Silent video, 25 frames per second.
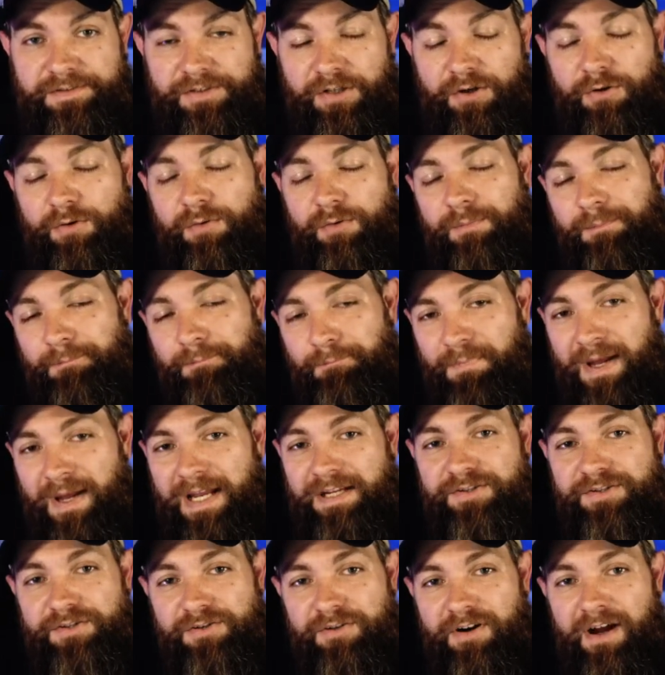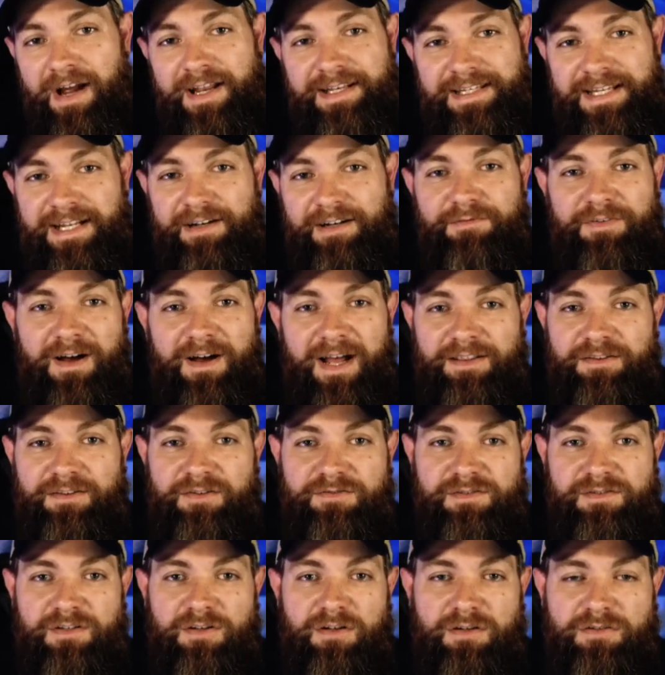So make sure you're identifying
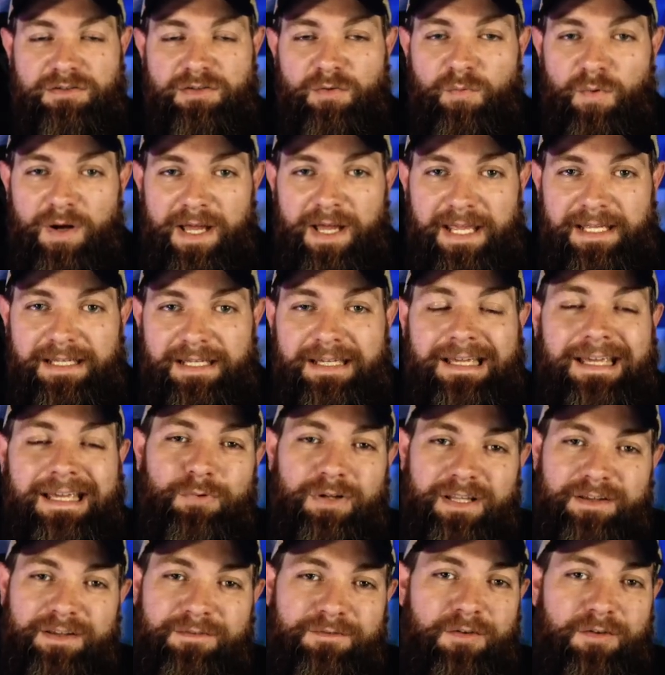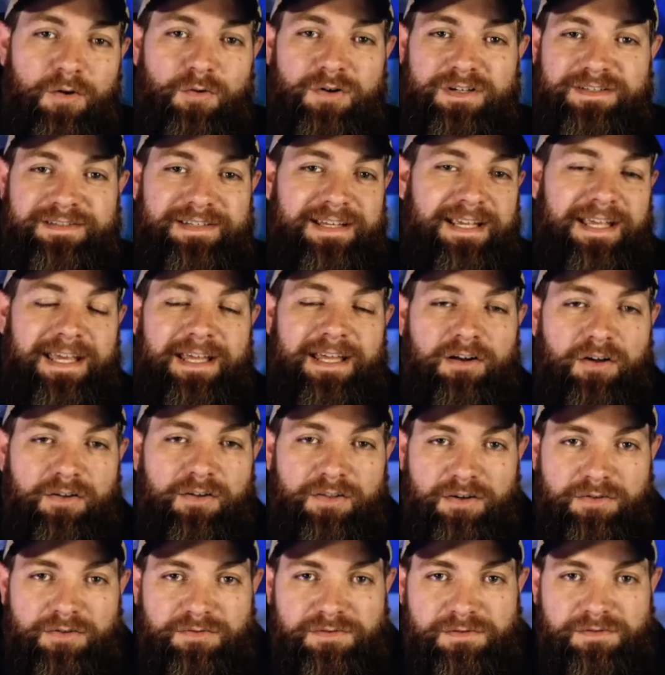those along the way and really focusing in
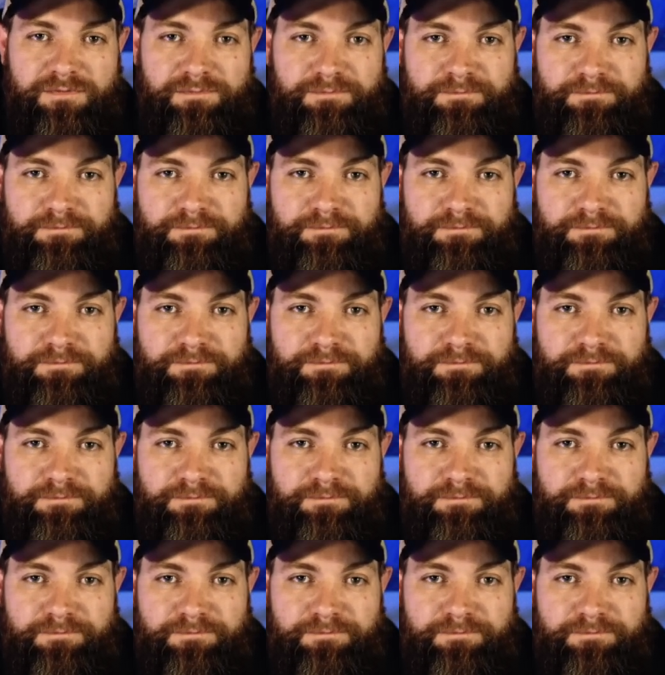on those.